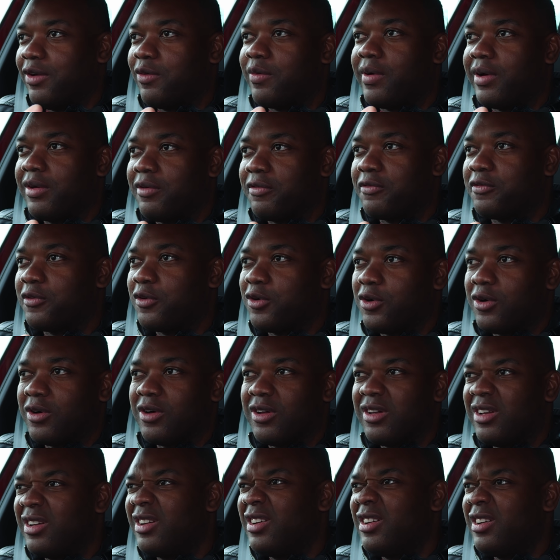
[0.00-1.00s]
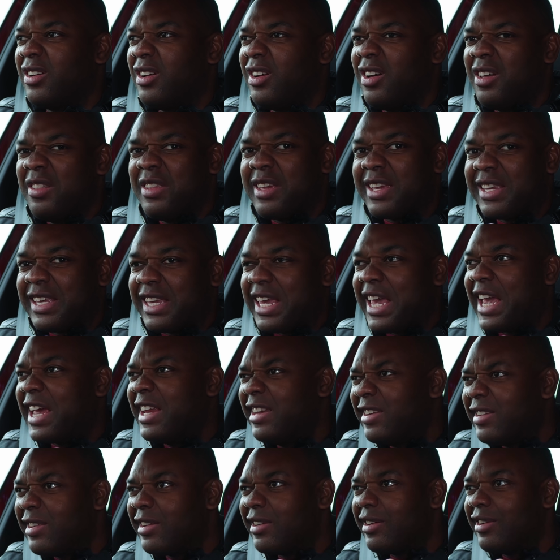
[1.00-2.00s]
and one for the
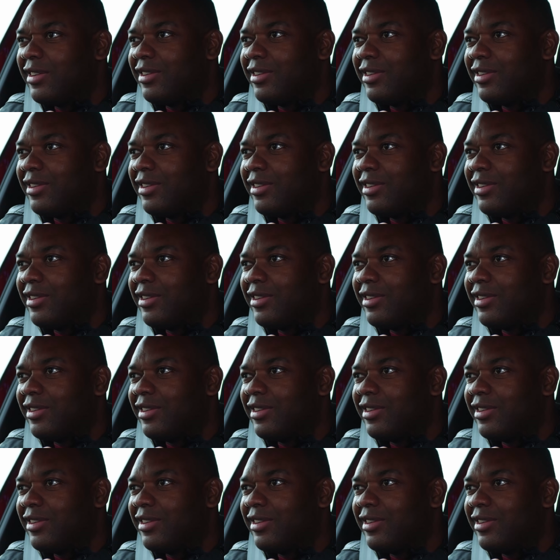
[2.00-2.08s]
kid.